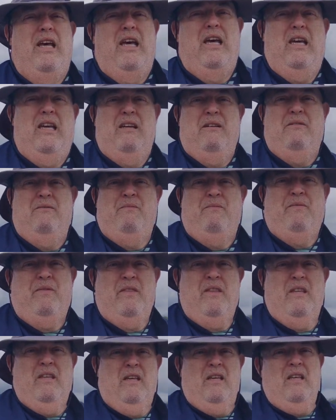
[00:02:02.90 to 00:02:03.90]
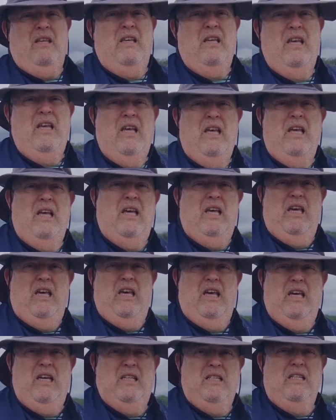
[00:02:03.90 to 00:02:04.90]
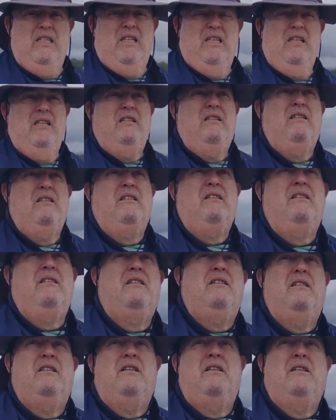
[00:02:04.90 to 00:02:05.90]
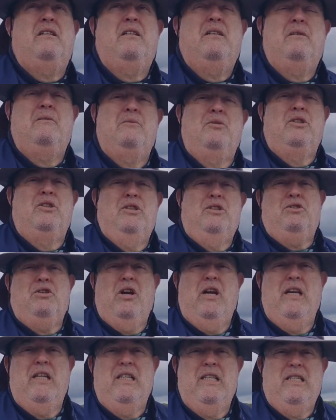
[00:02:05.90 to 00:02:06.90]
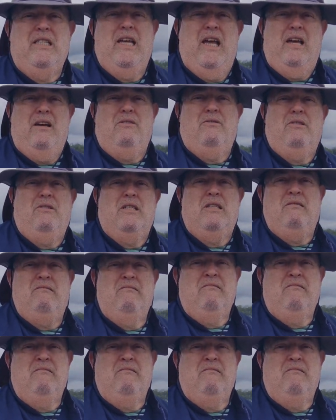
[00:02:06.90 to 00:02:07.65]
Day and uh, just trying this out.